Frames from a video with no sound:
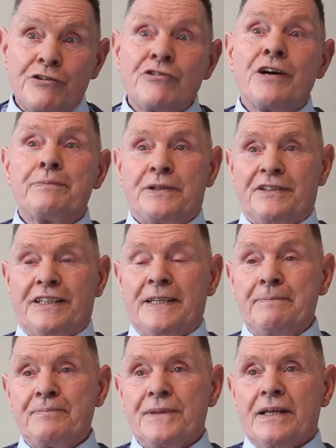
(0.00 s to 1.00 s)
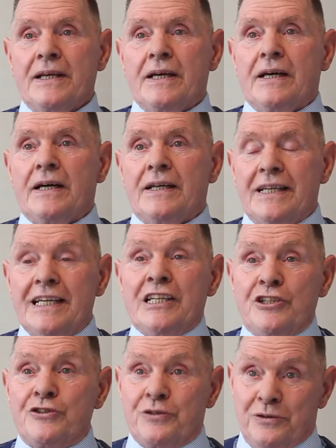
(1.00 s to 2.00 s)
rapidly
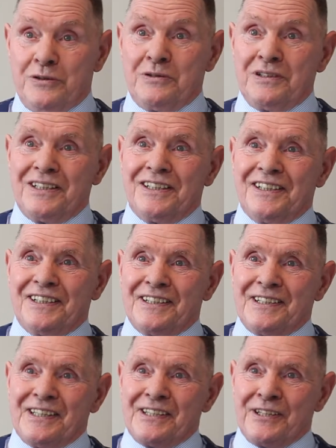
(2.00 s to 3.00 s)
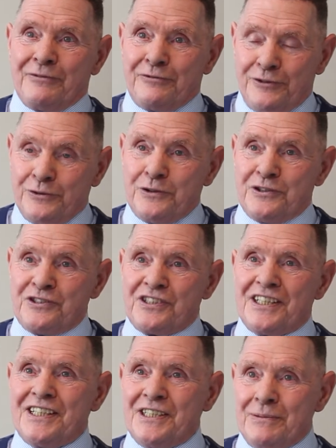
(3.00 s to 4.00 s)
into the fluids
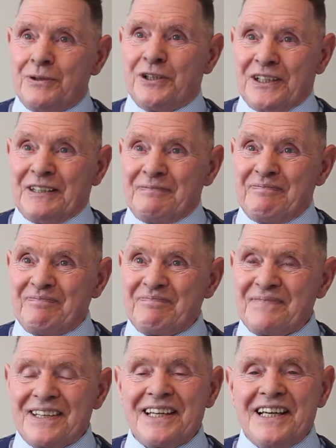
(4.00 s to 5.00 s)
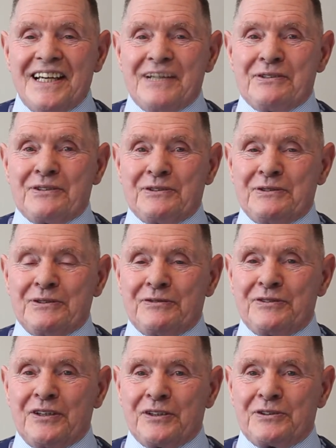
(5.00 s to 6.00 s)
in the body. So
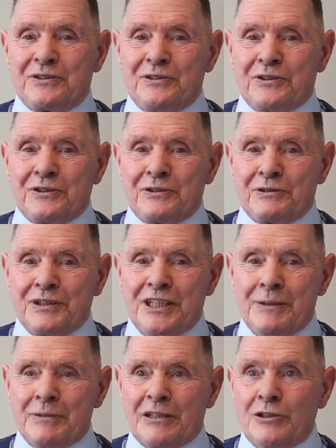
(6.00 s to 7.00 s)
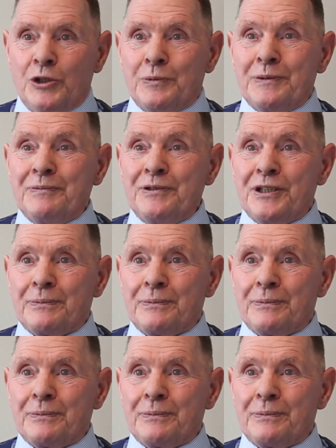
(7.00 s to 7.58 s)
you've got your hemoglobin, your